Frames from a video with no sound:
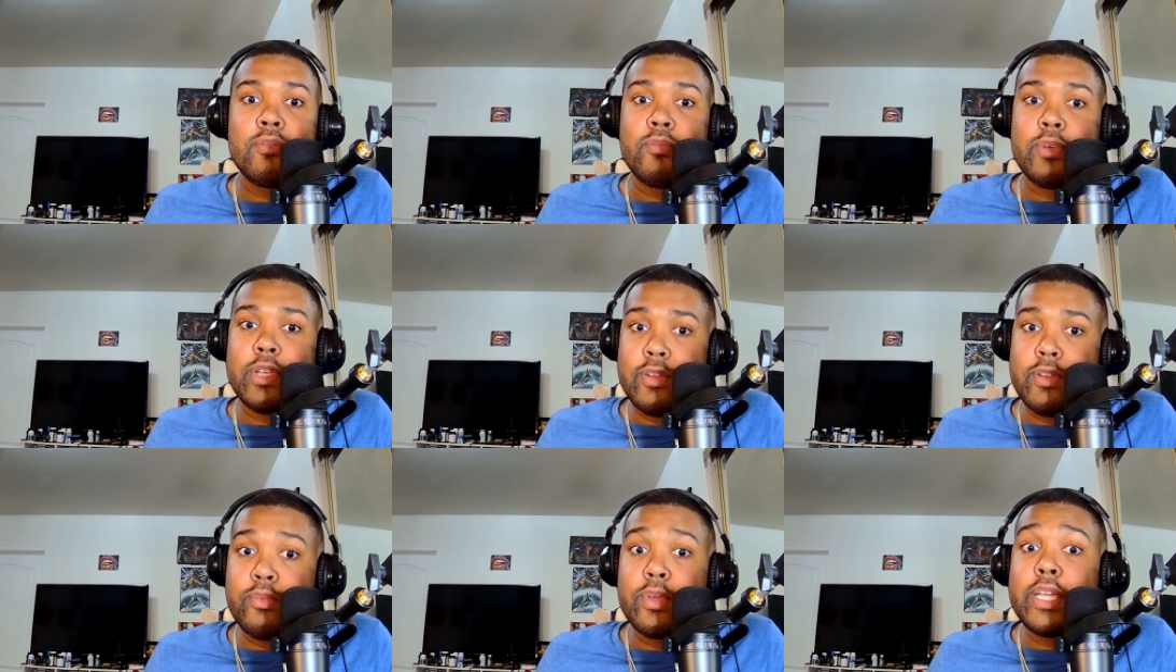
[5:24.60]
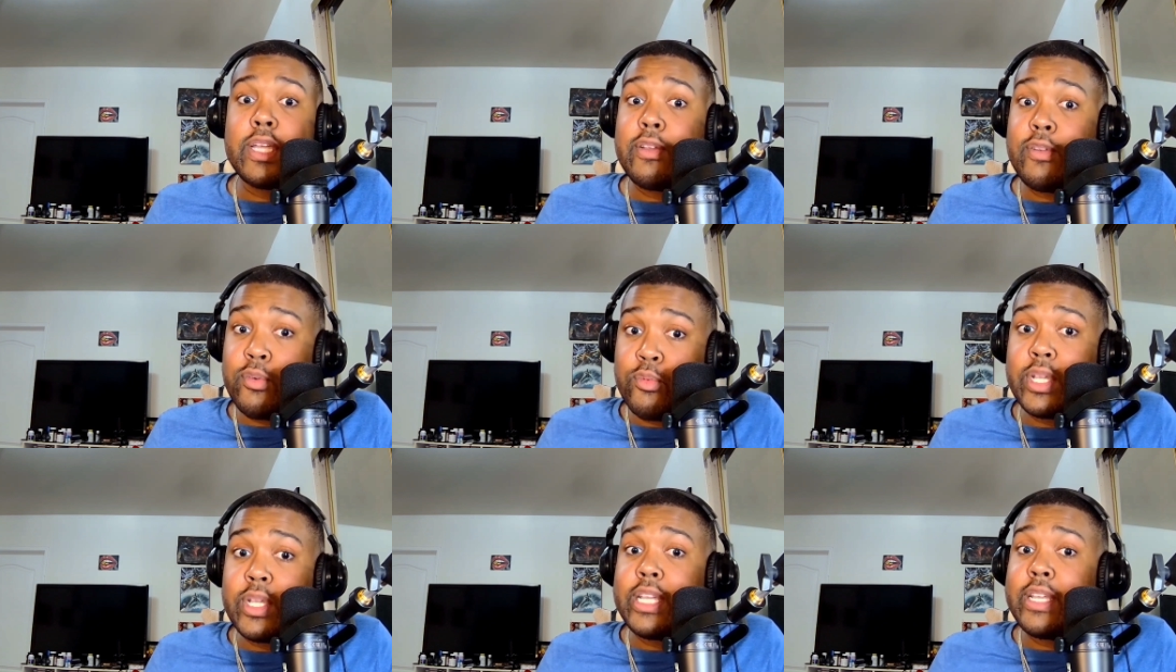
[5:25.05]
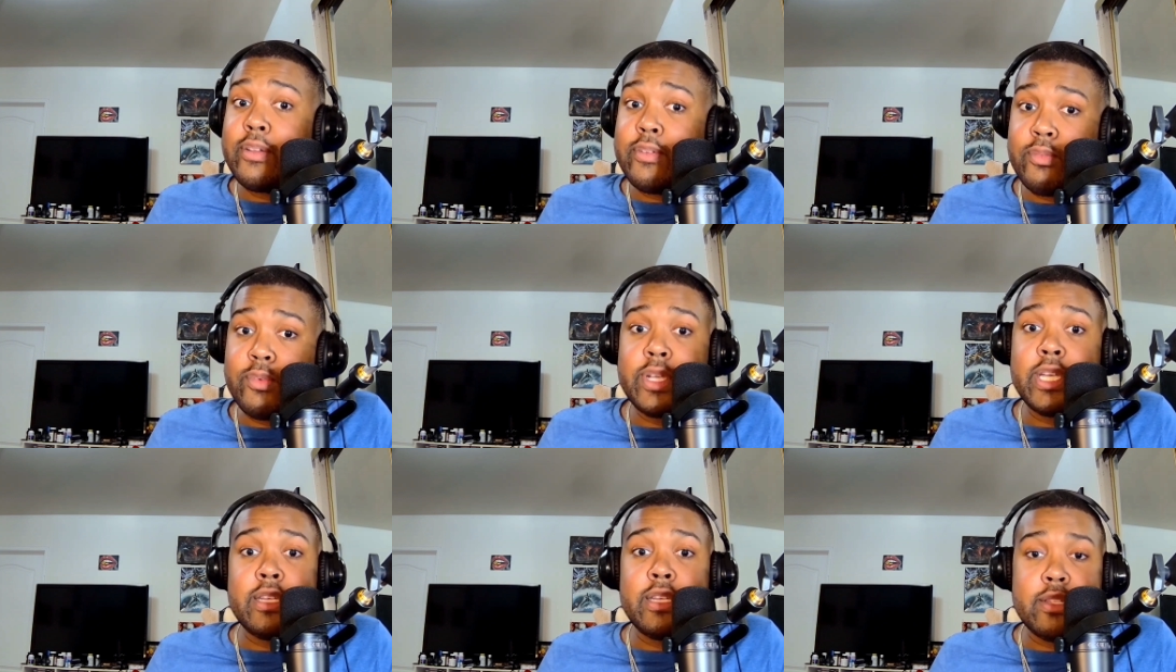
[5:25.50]
we yeah. we we
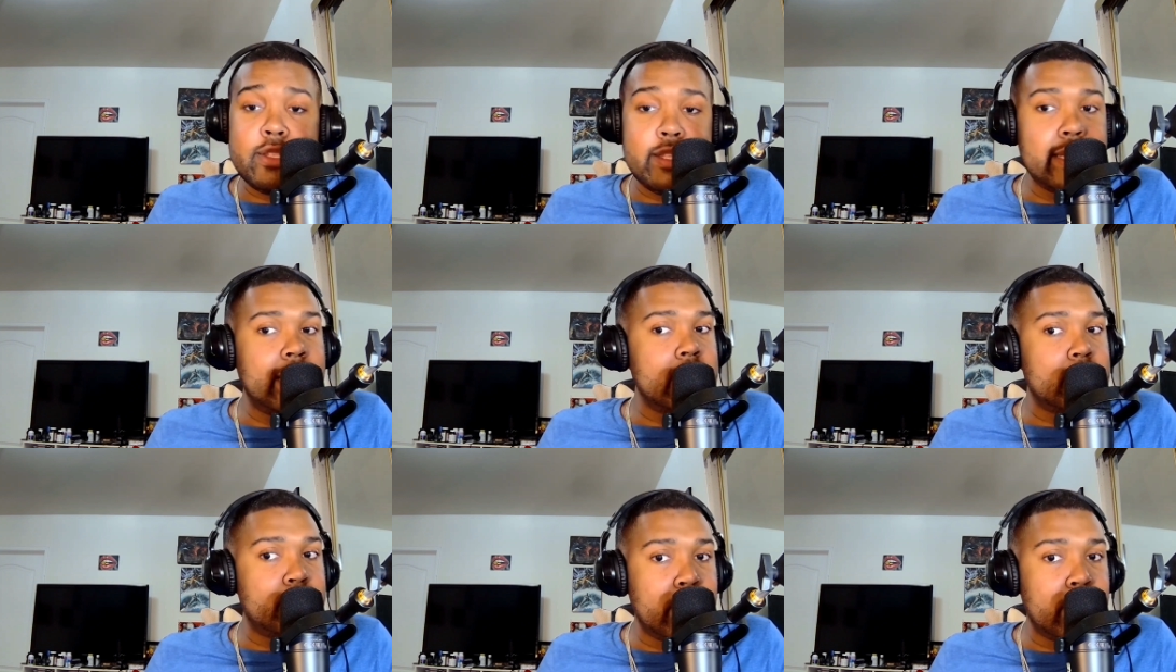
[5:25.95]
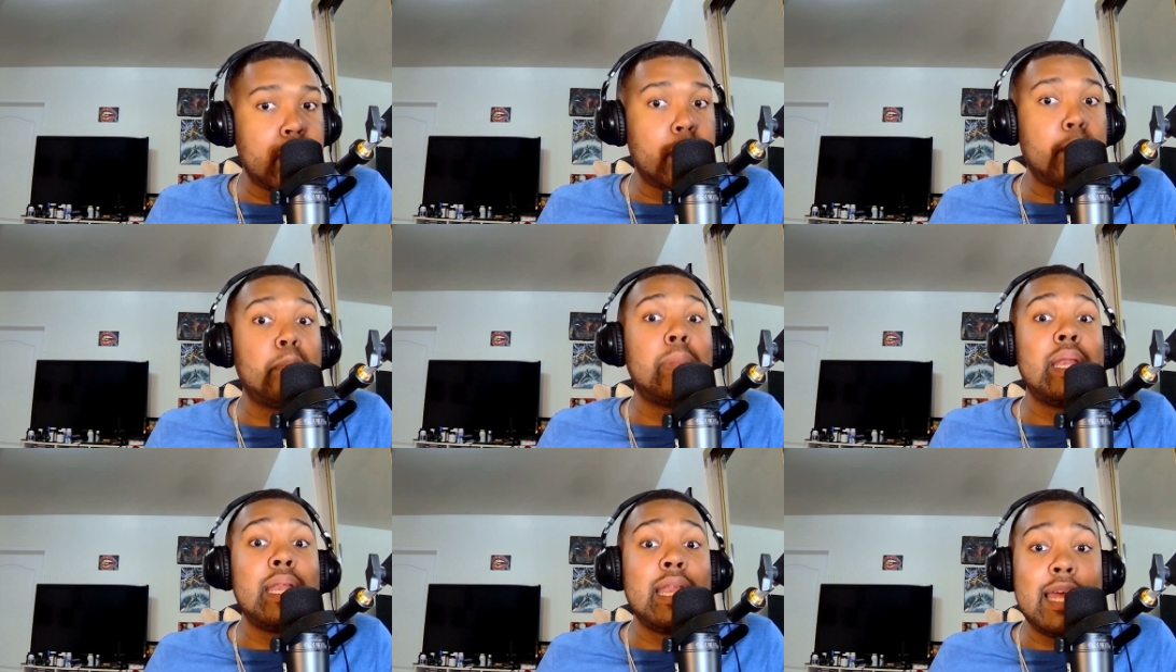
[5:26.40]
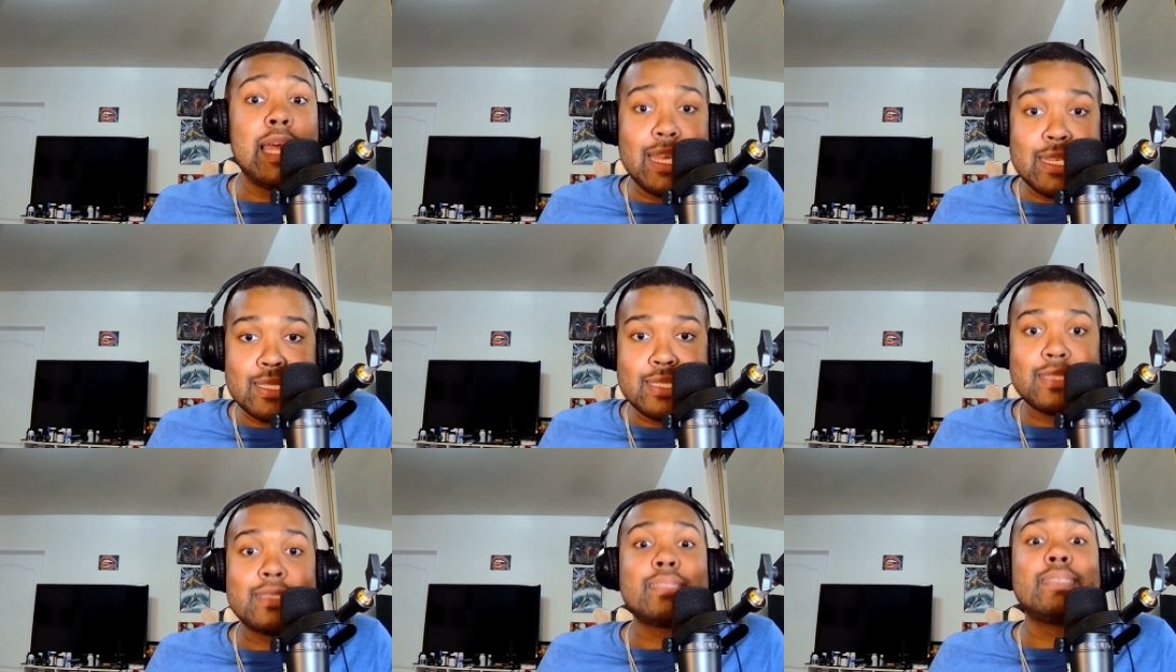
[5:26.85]
we it's been a
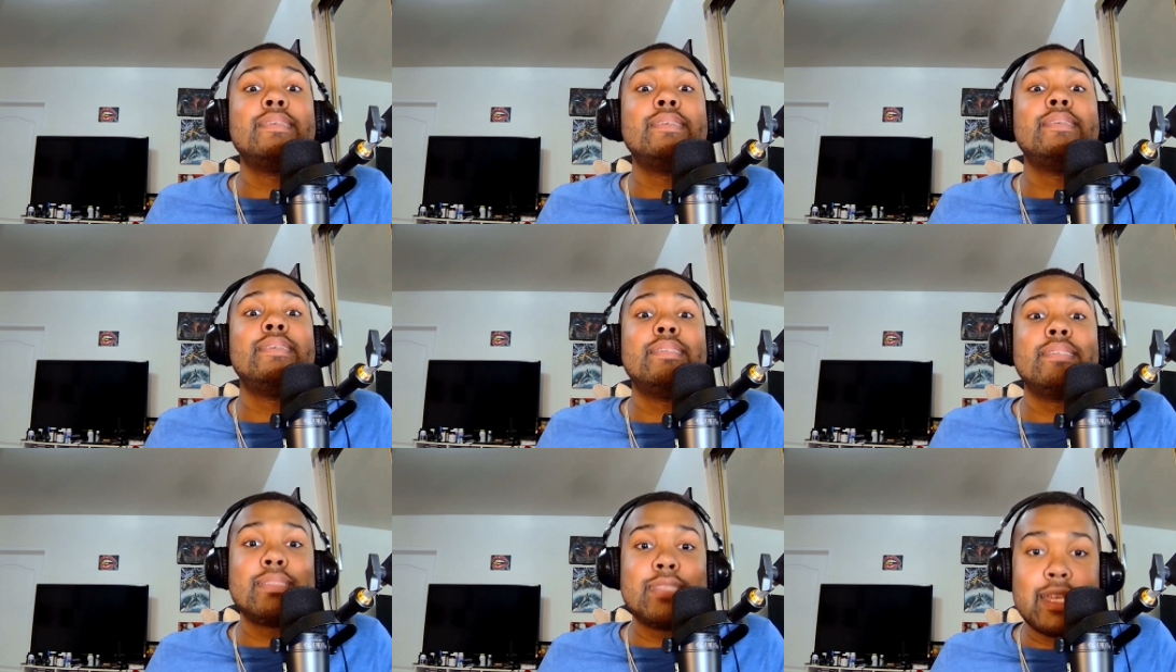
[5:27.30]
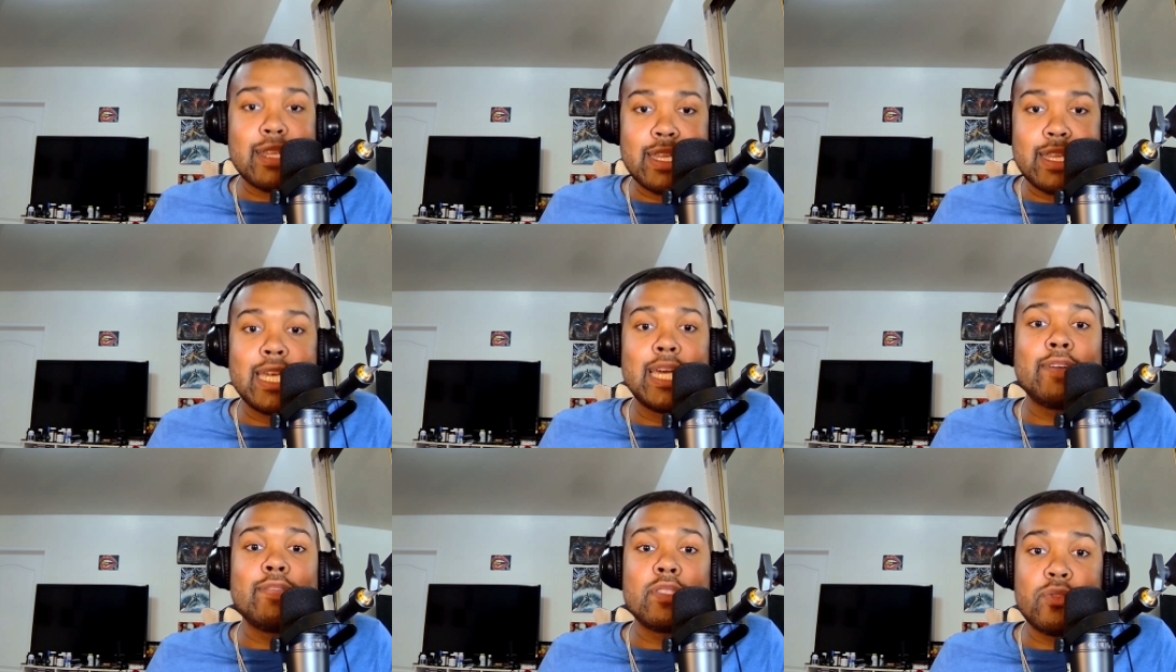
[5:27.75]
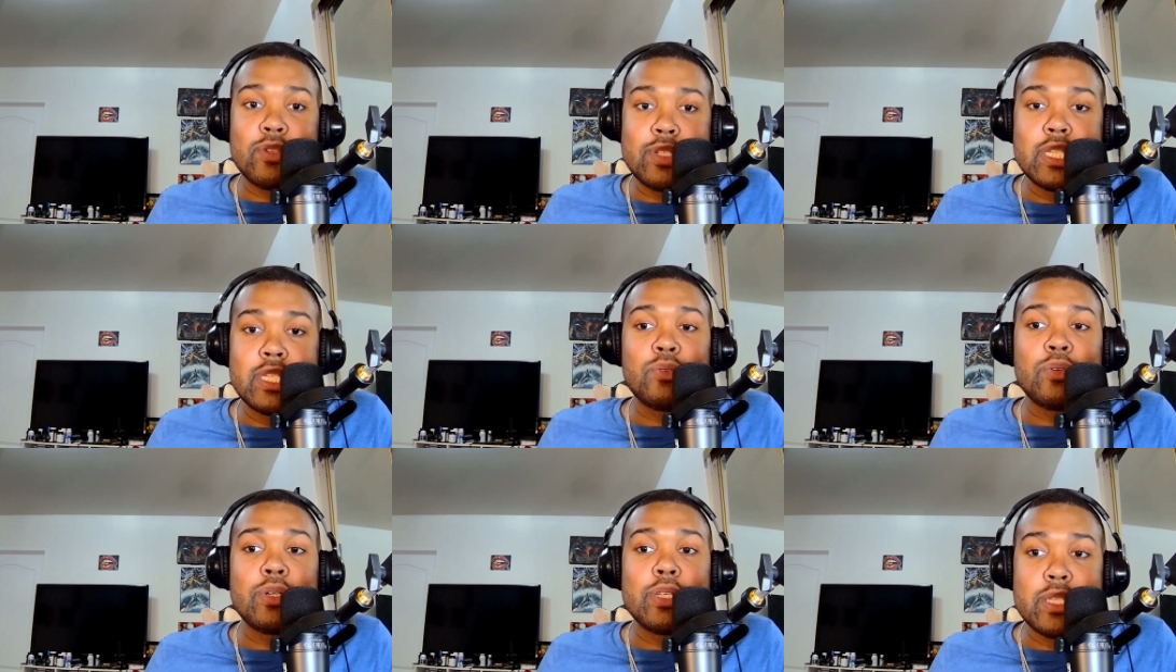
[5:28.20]
blessed second half of
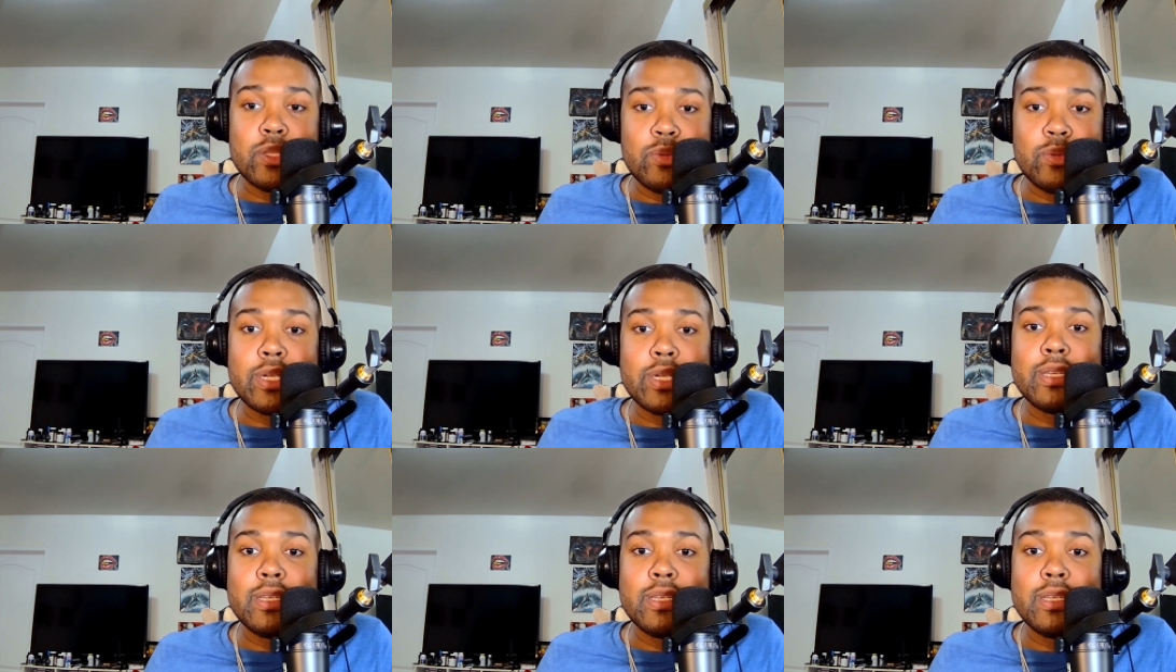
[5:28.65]
2023.